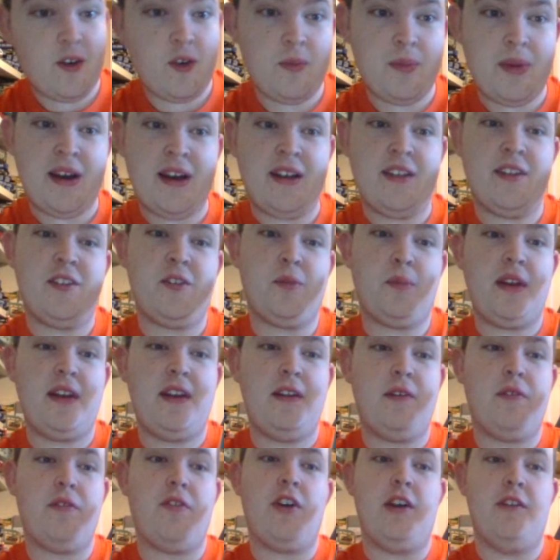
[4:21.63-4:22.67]
about the Speedy
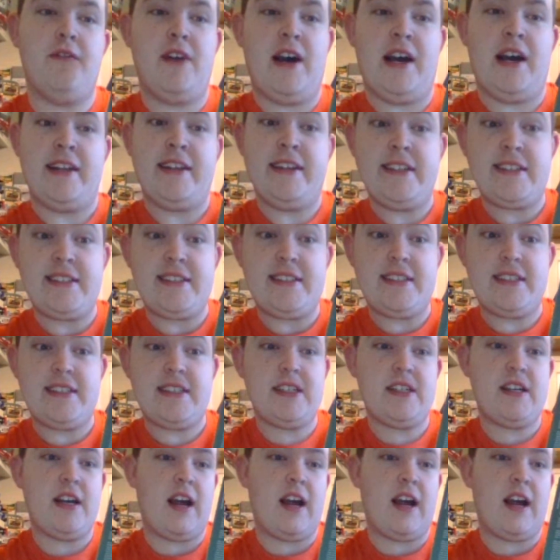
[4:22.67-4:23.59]
Freight vans,